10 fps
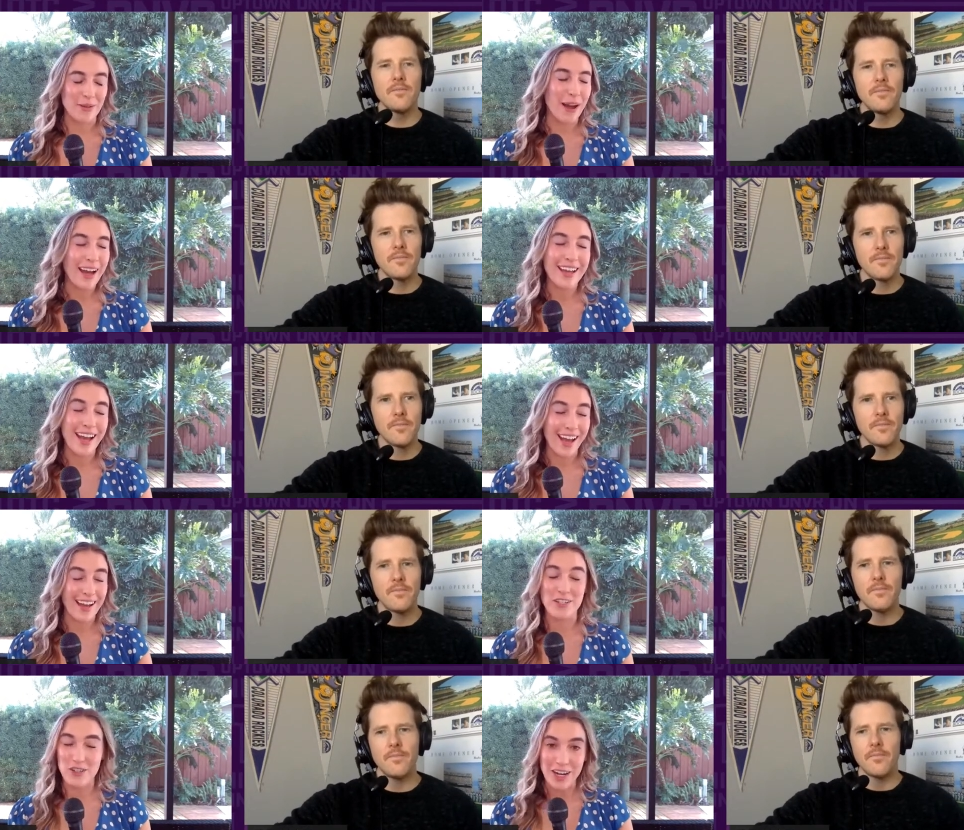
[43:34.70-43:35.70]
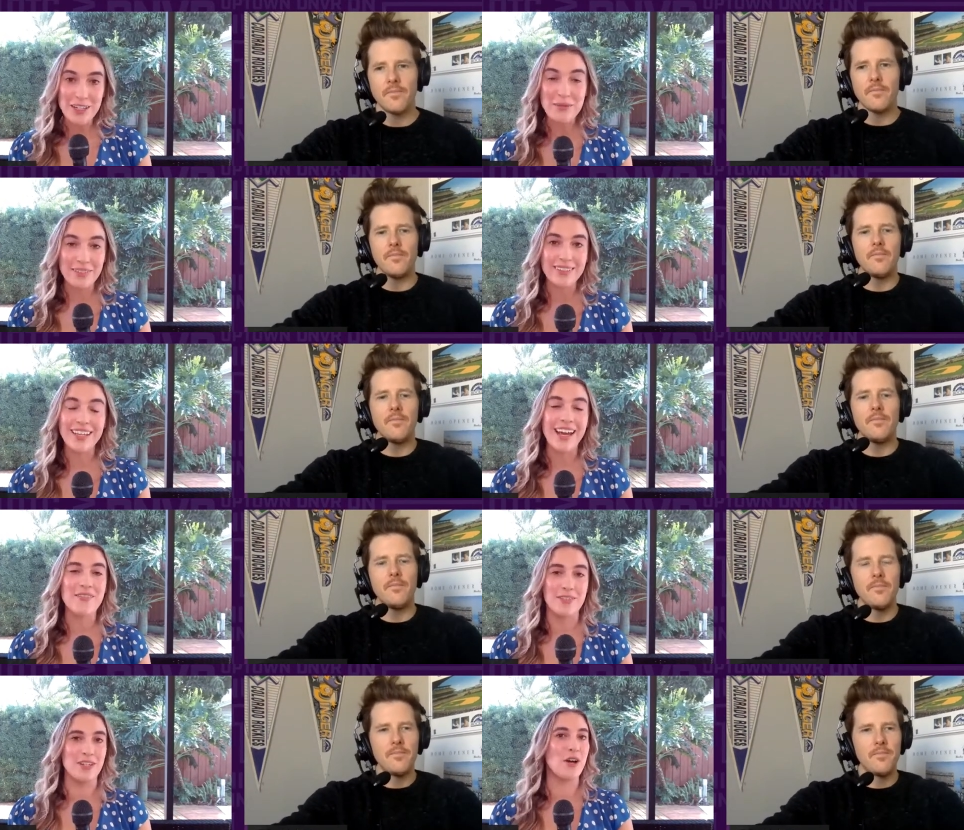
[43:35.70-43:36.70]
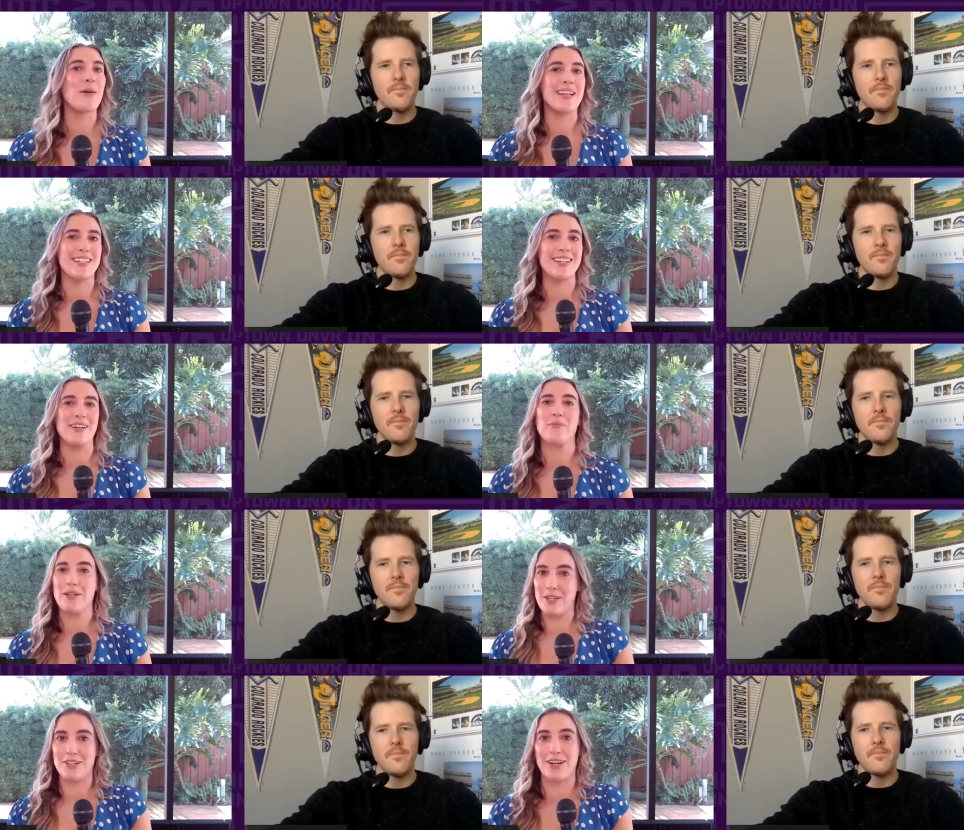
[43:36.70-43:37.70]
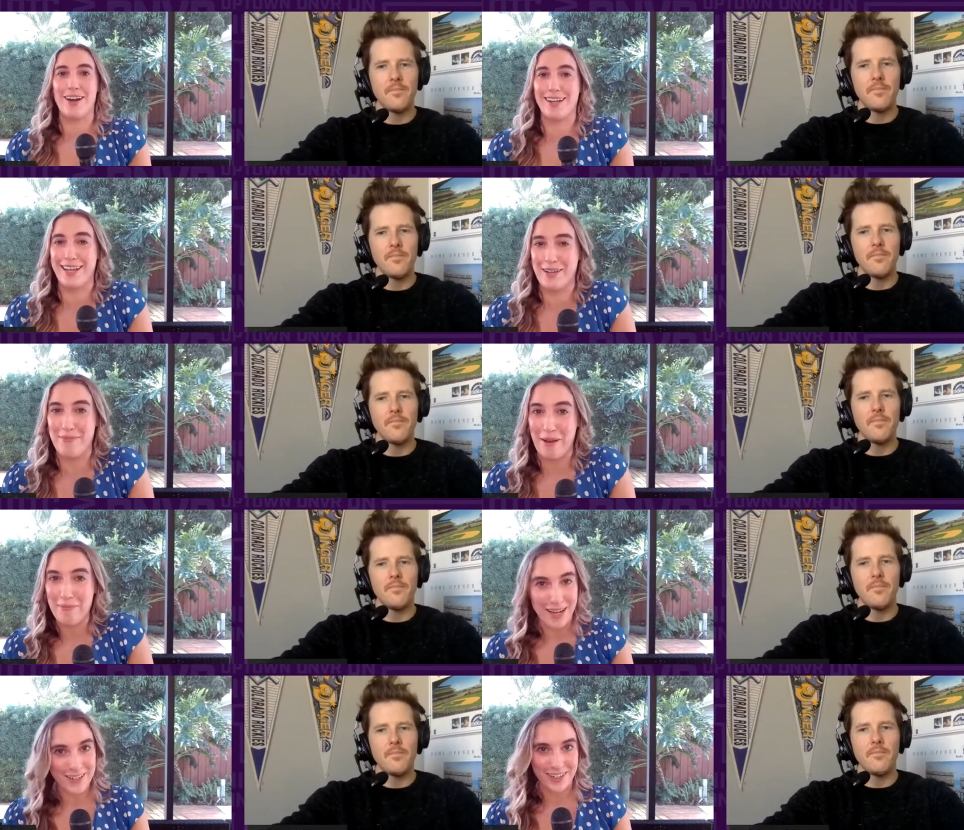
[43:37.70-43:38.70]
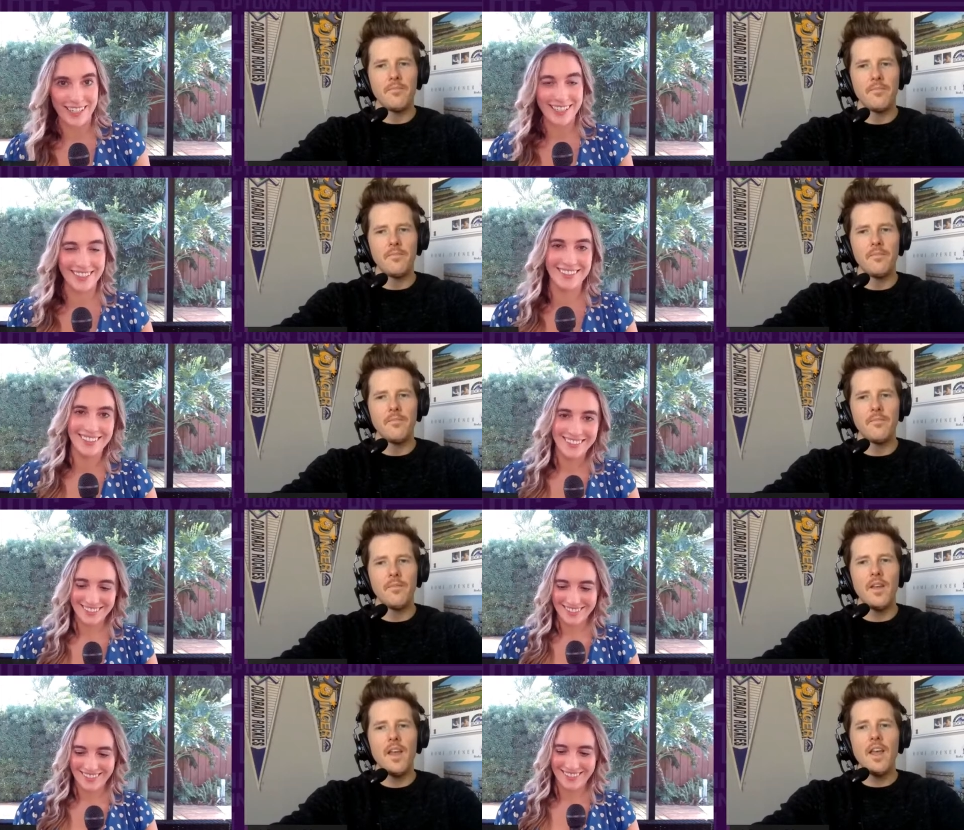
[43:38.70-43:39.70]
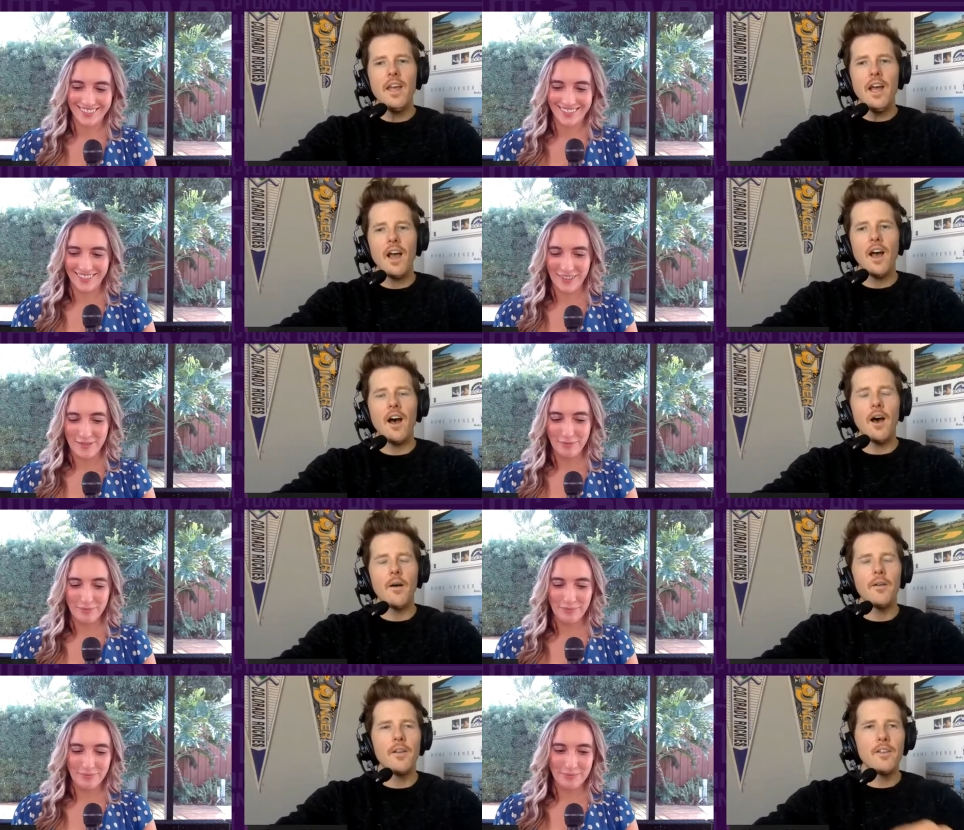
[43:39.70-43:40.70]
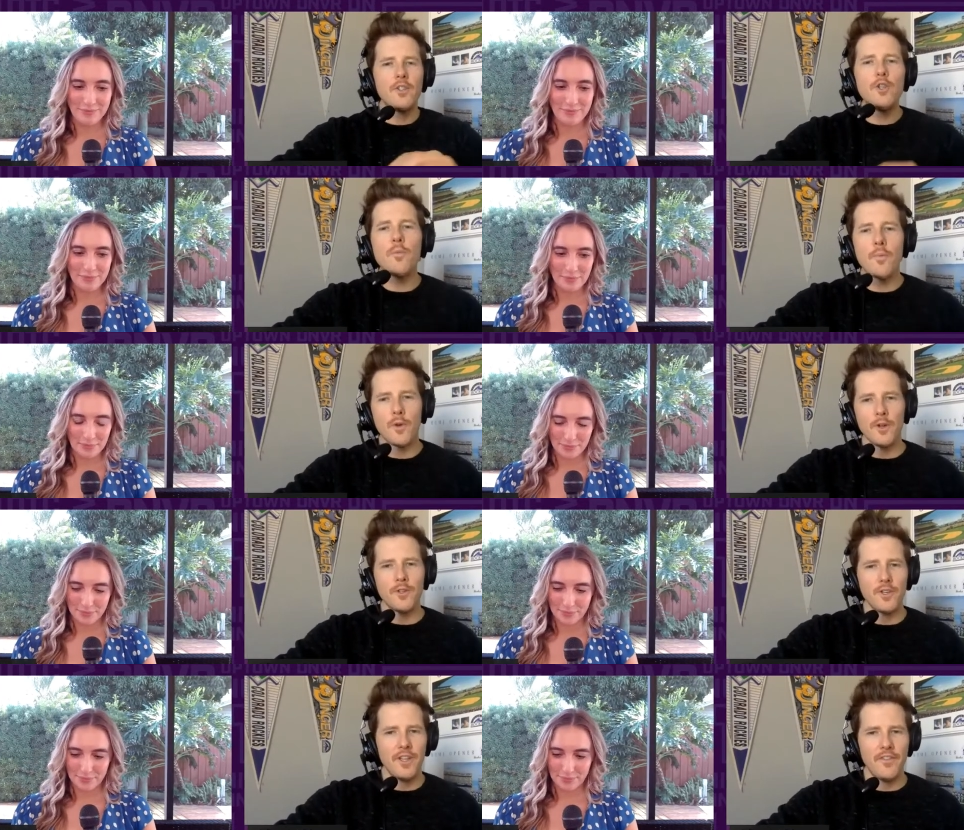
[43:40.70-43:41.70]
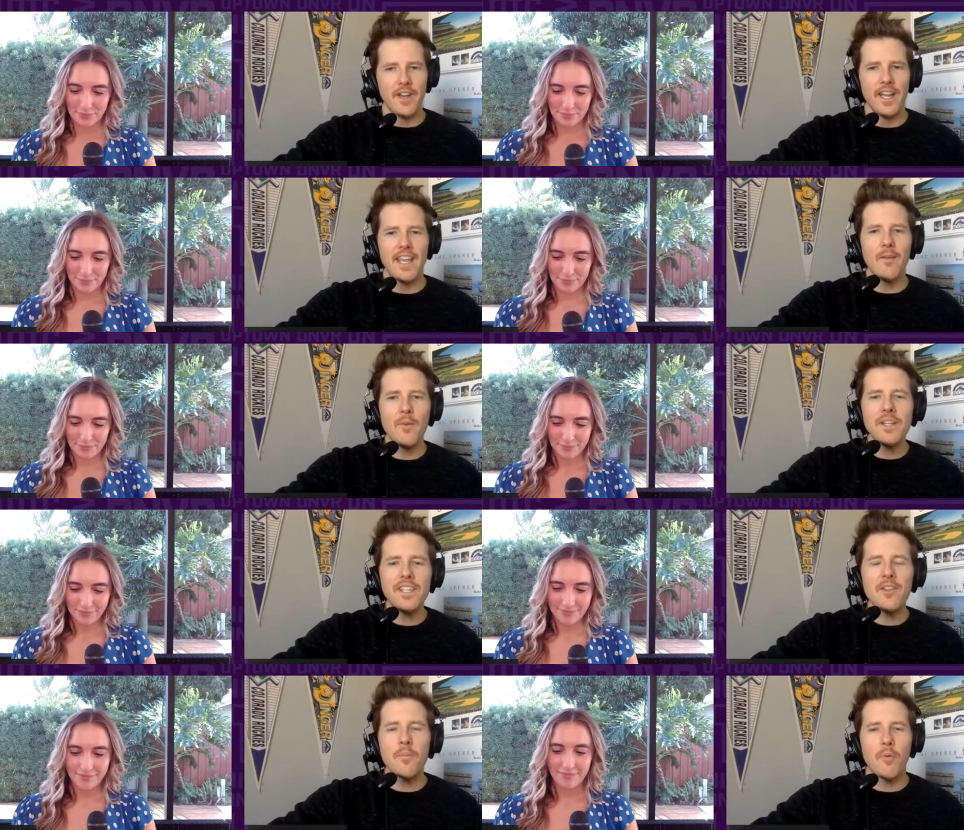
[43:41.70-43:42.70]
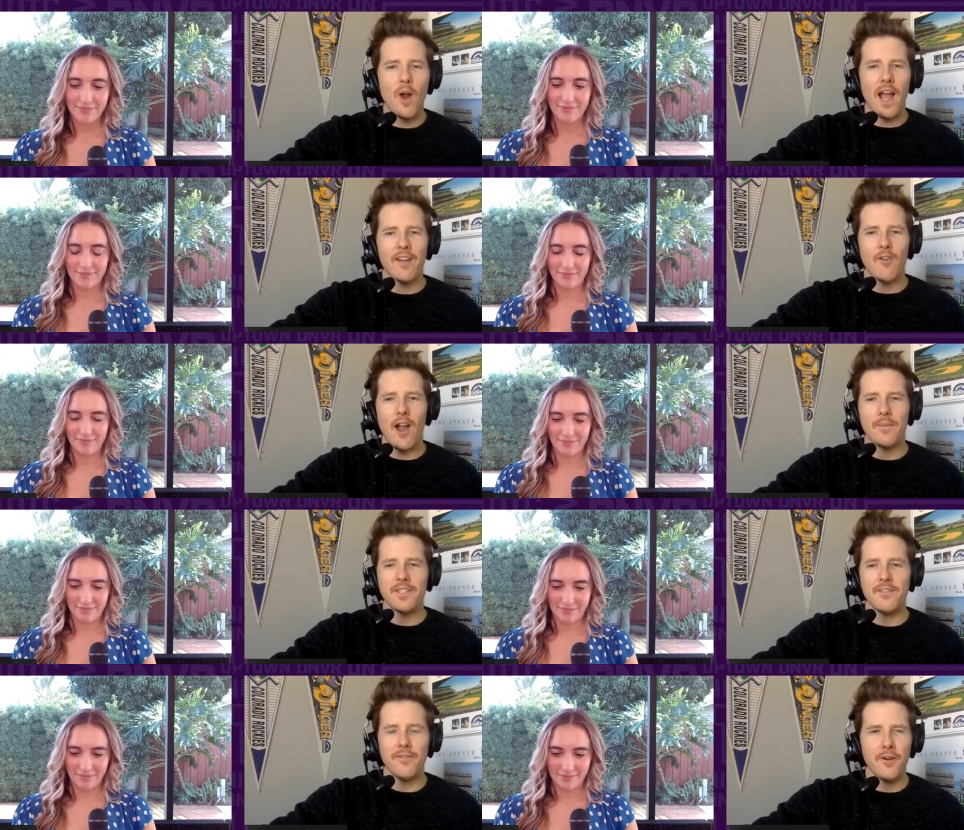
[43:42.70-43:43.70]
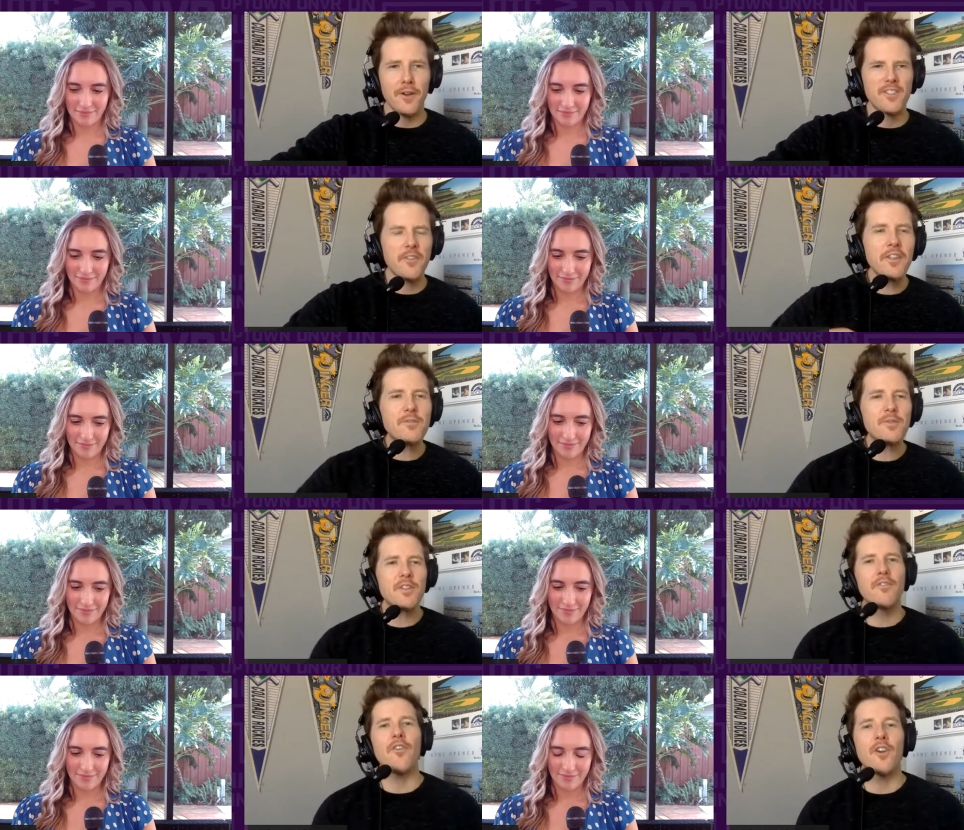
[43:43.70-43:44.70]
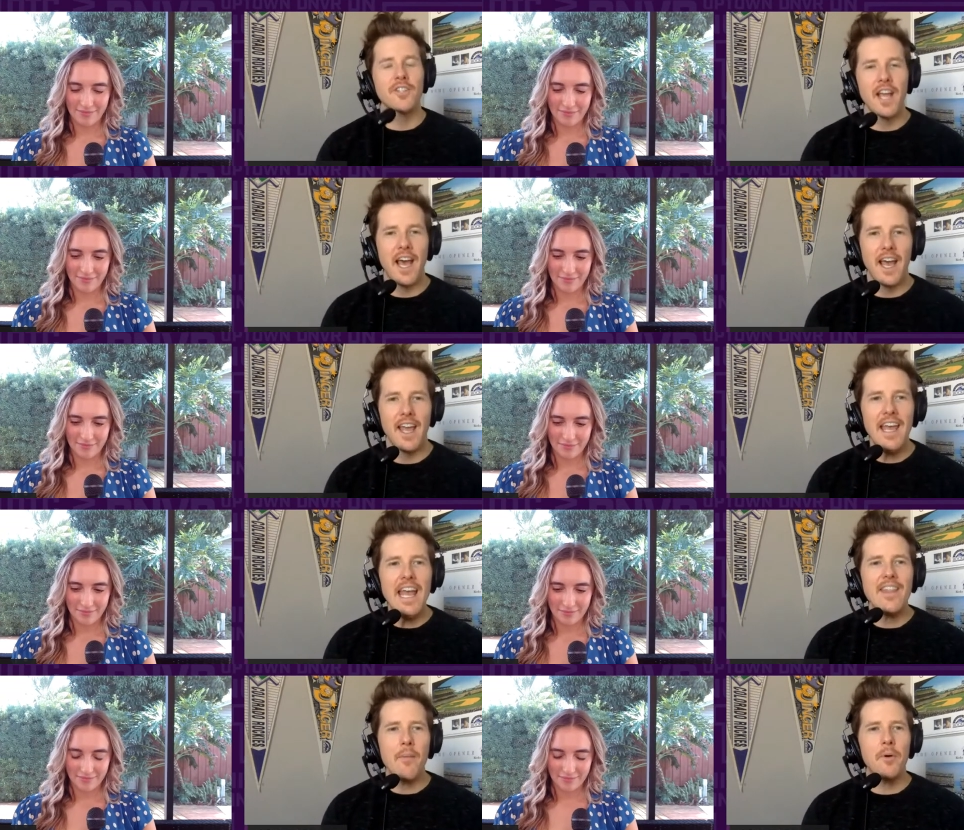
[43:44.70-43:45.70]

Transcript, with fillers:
Speaker 1: so I genuinely have no idea what you're talking about, Patrick.
Speaker 2: Uh, super producer Tiffany, can we see the Brian Robinson photo? So this was the first guy that